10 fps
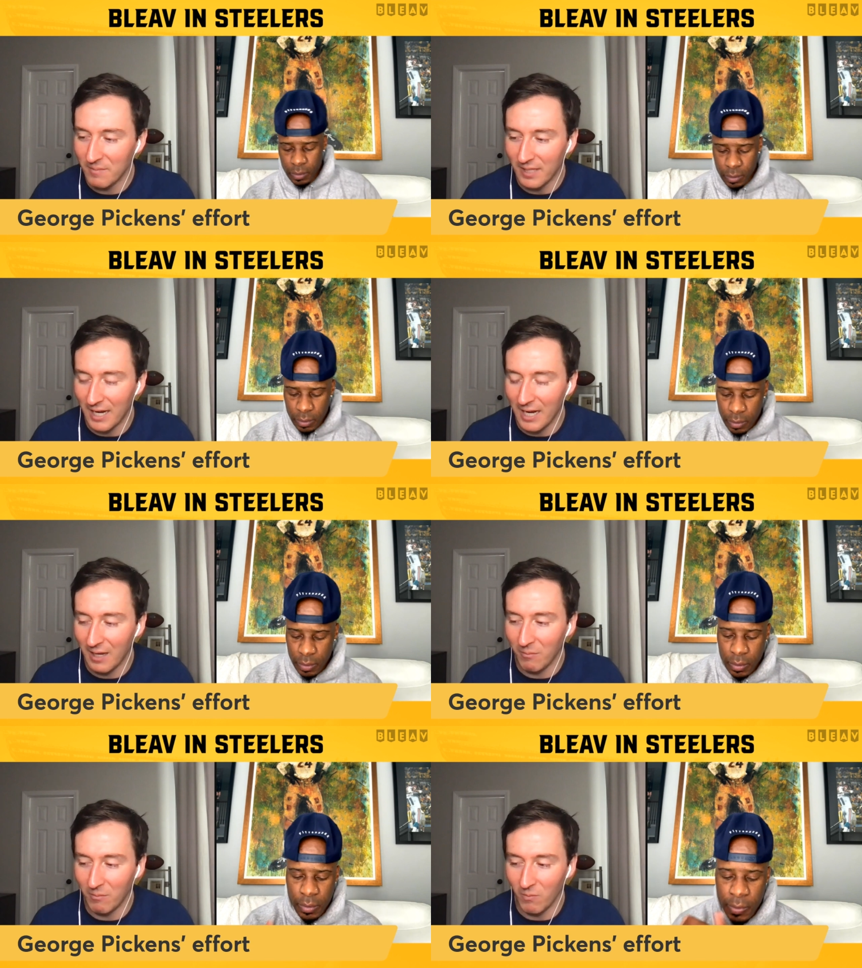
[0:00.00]

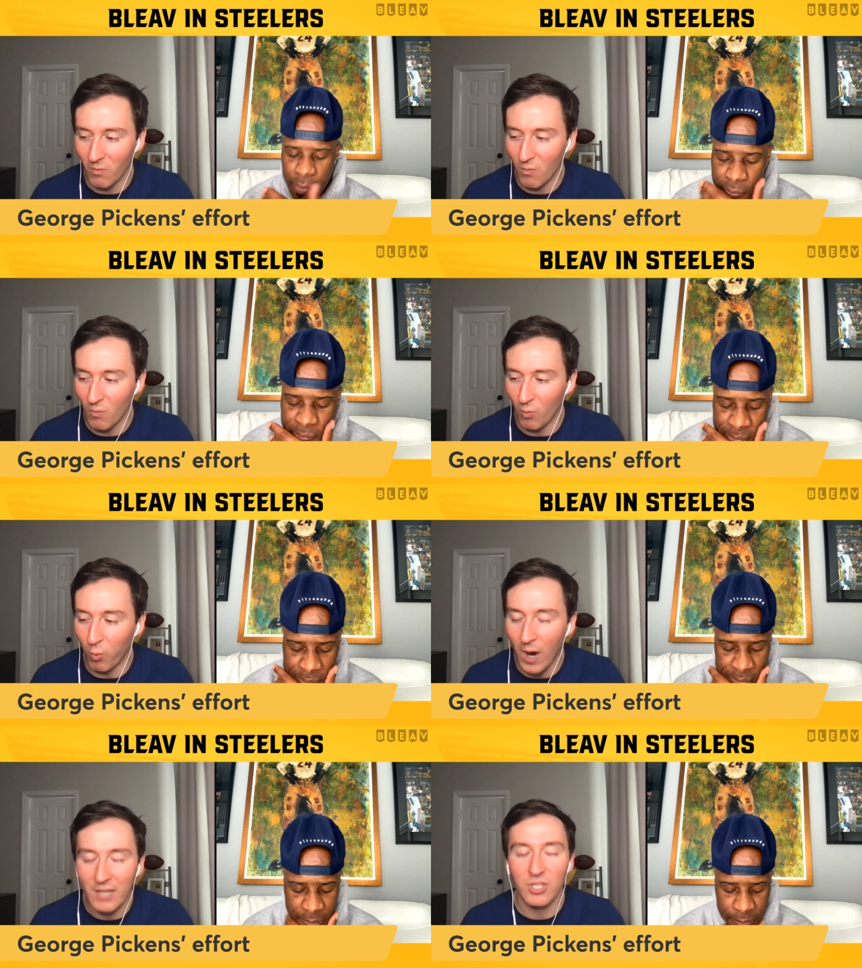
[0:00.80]
Speaker 1: time,
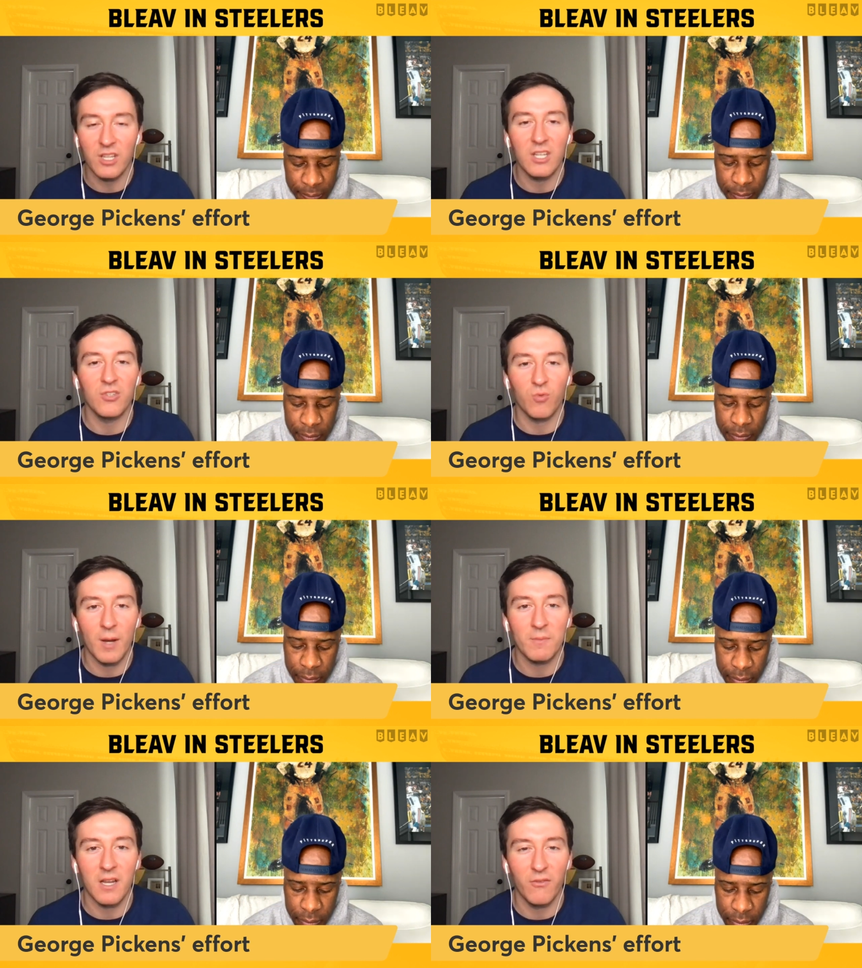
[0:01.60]
watching these
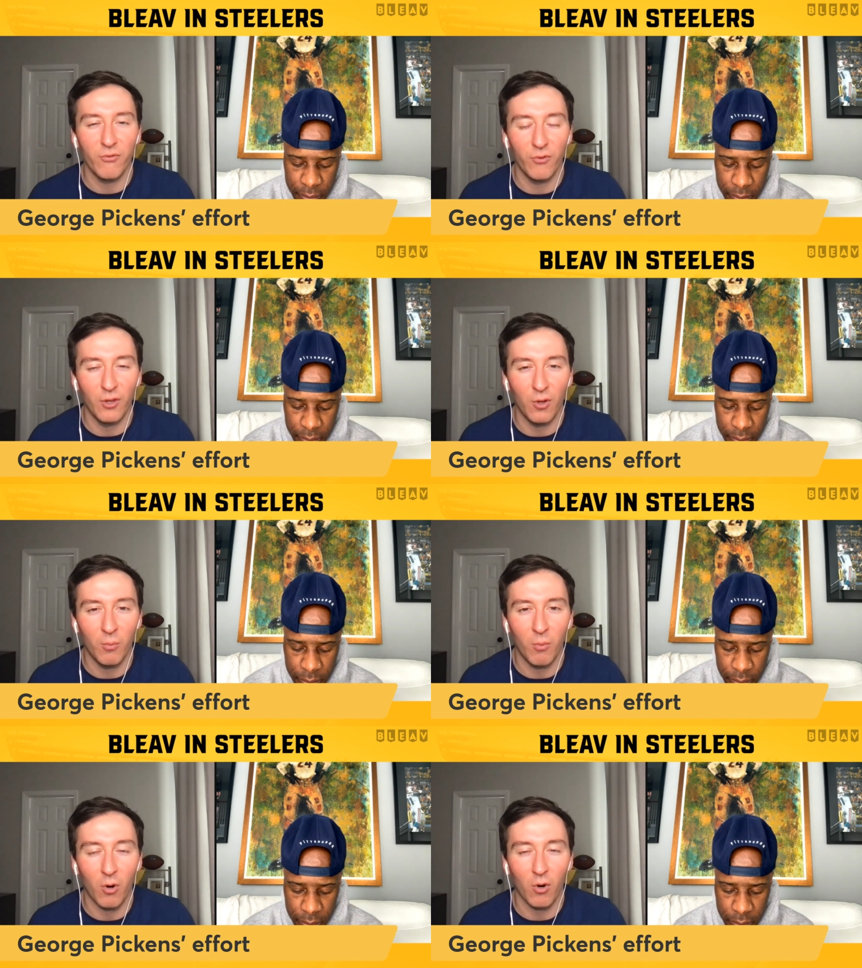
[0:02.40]
reps on
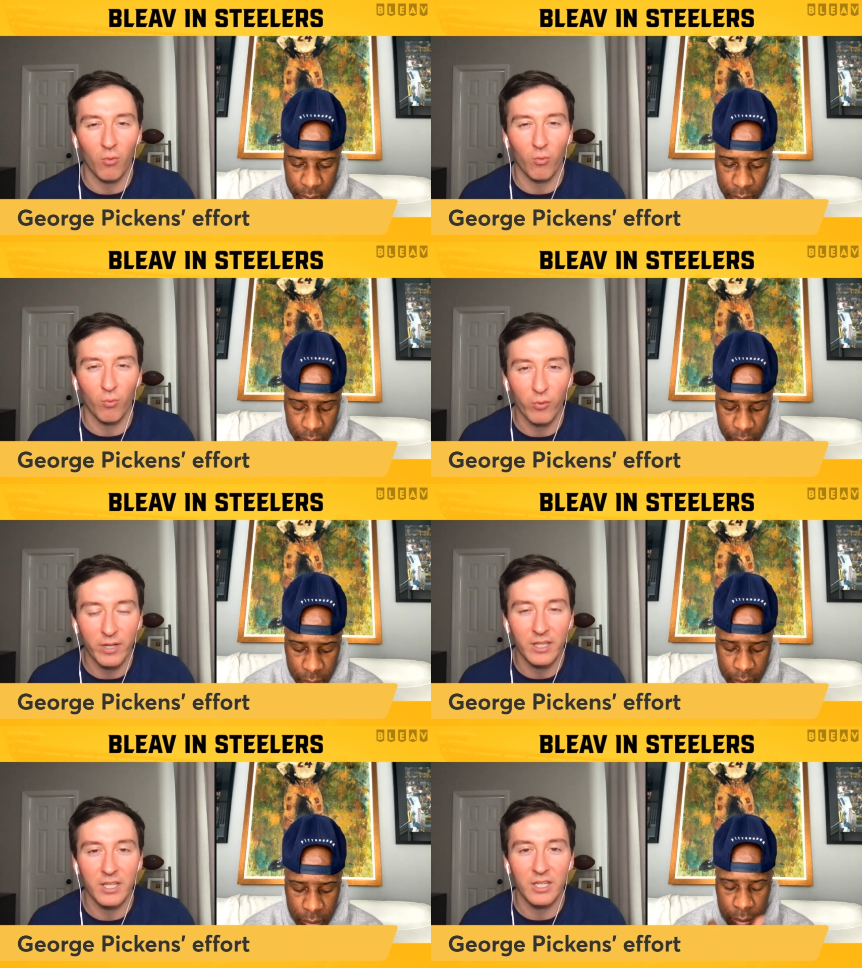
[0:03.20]
film are
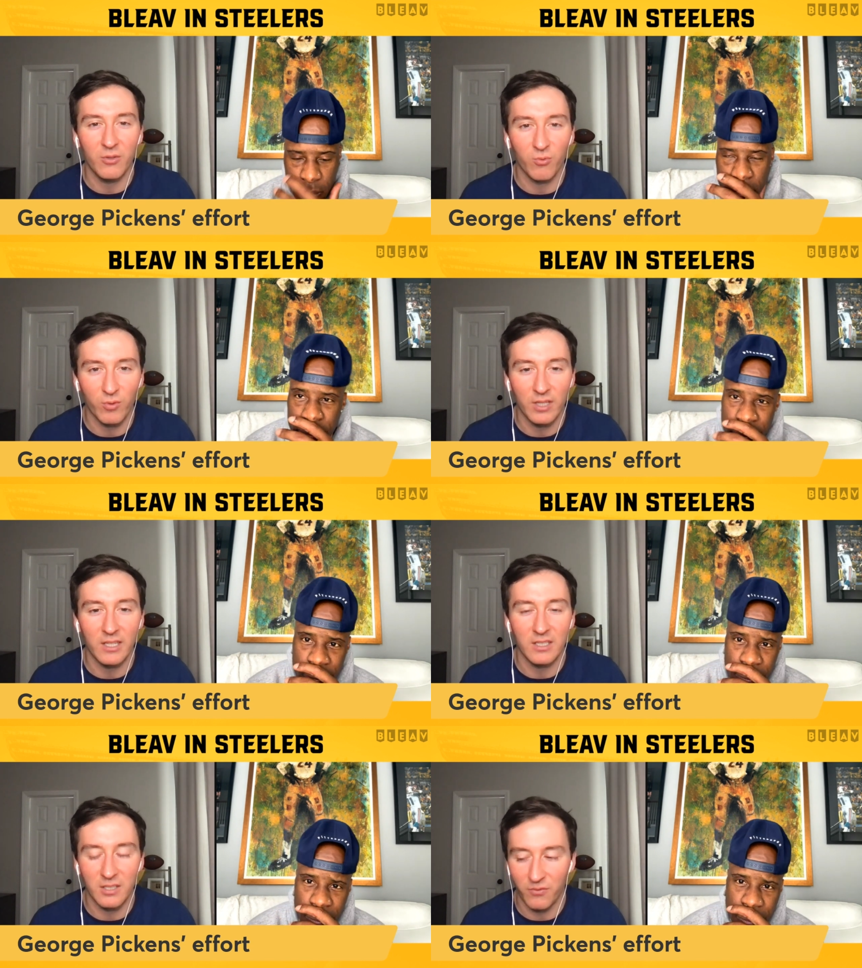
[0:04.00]
really,
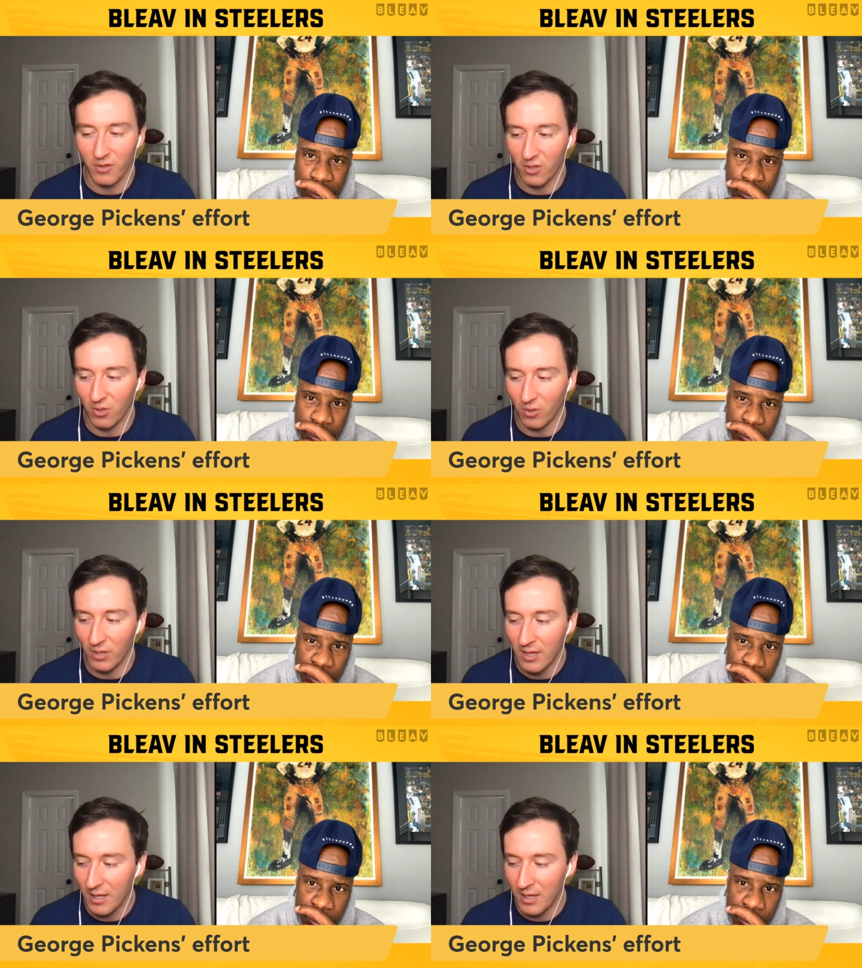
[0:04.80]
really difficult.